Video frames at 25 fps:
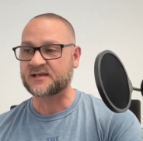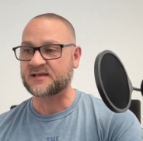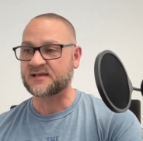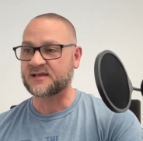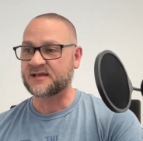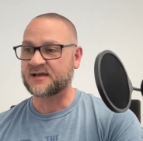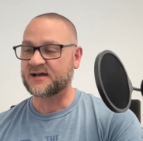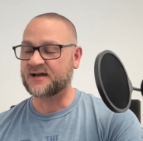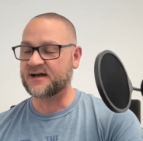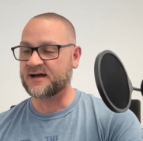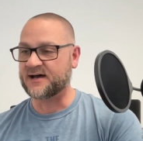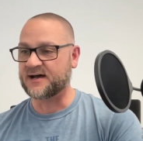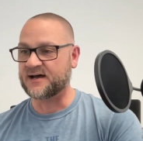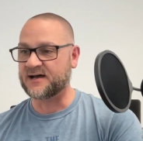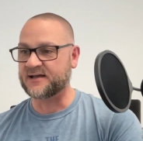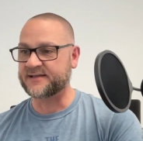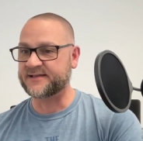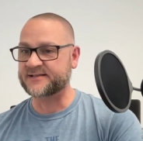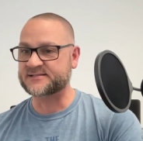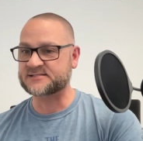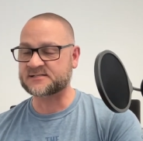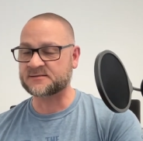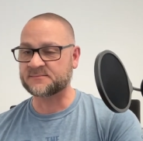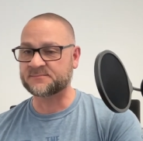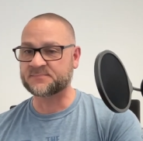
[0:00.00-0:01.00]
Uh,
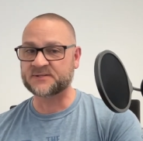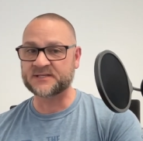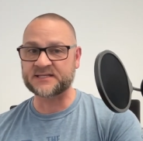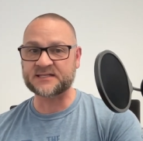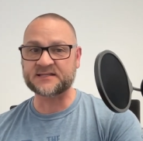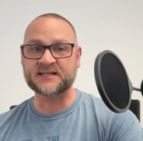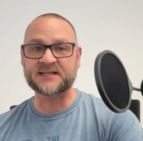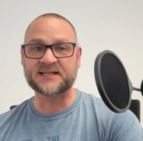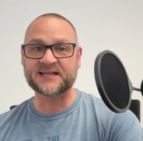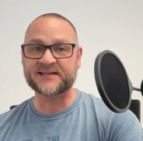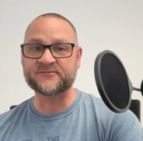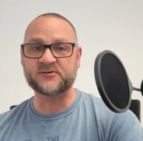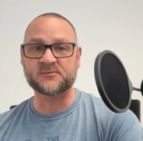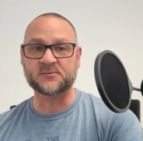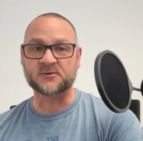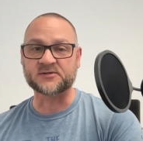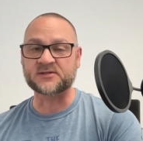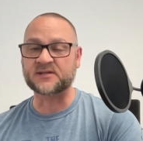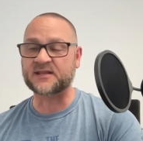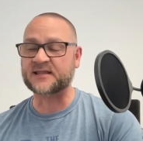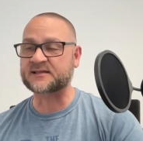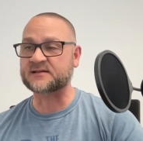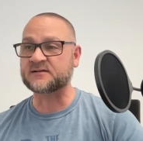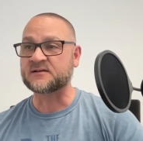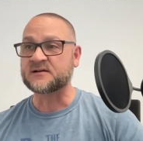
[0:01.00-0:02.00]
it's completely livable.
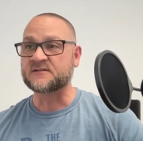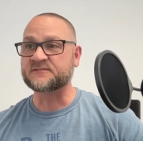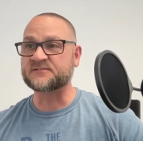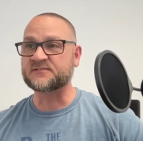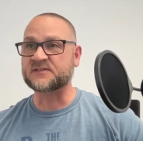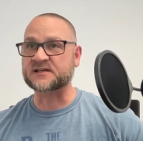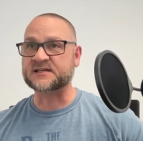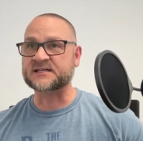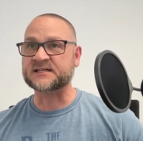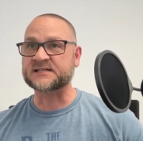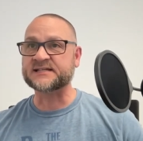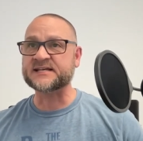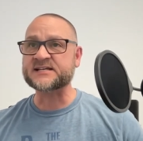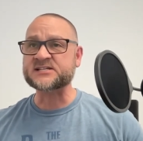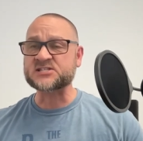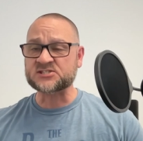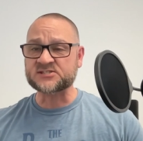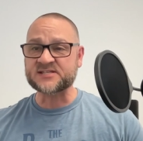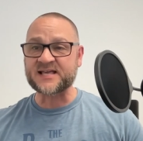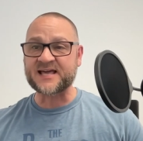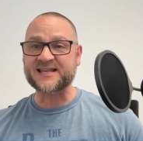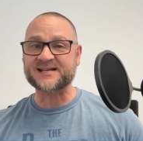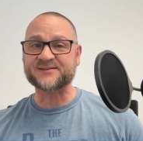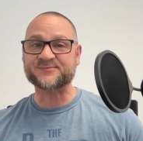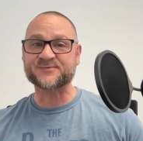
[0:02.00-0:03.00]
You're like the
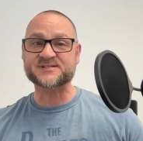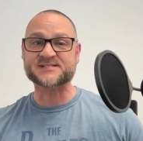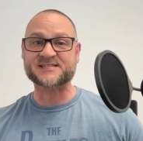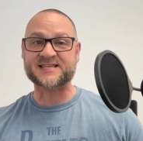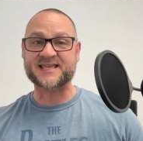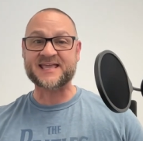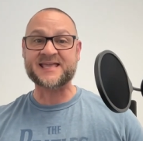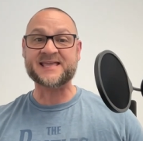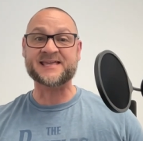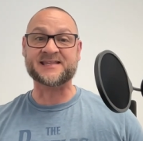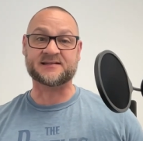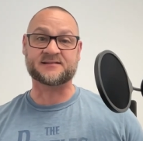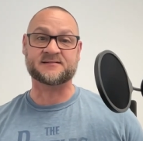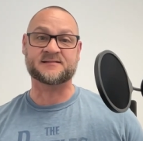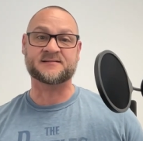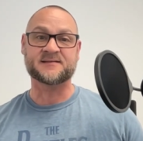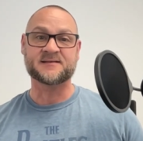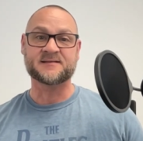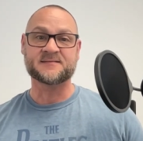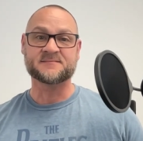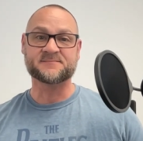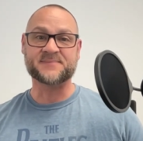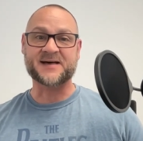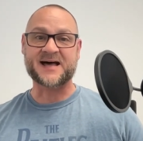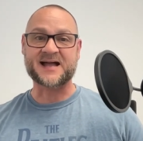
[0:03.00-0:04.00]
condition that it was in
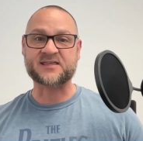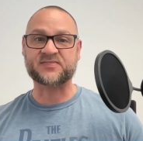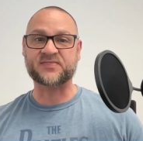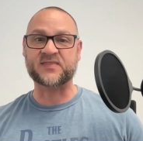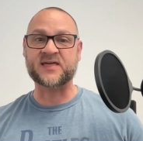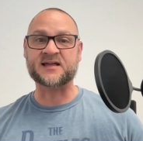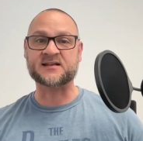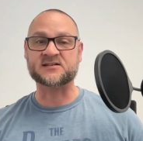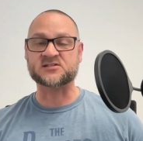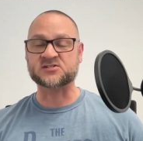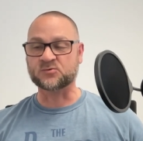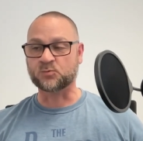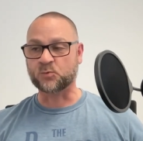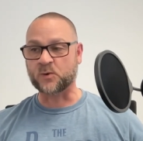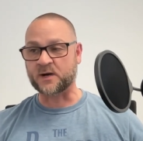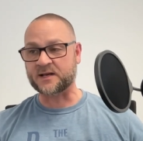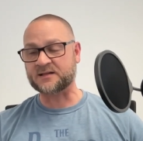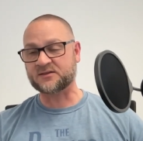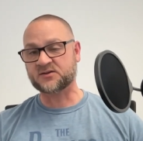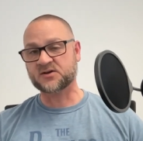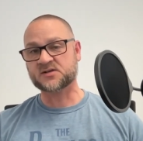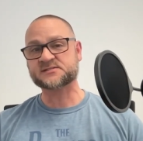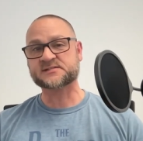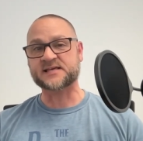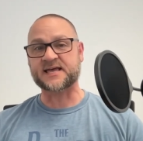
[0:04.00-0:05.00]
back then to what
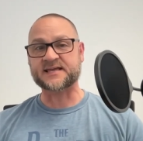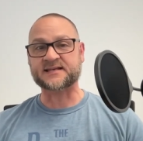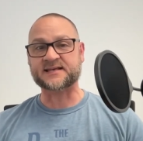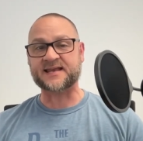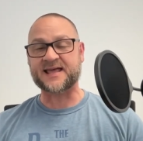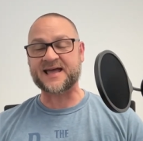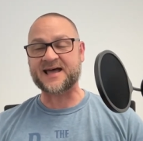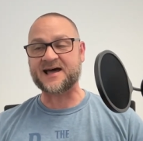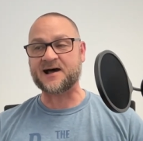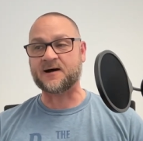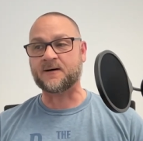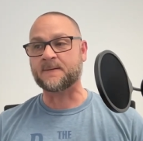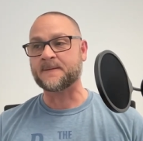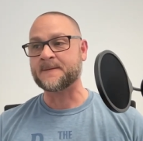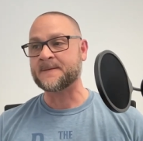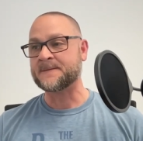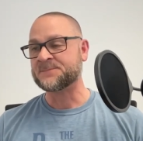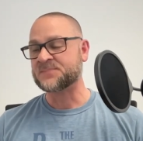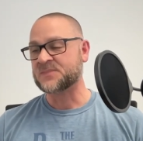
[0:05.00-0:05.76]
it looks like now.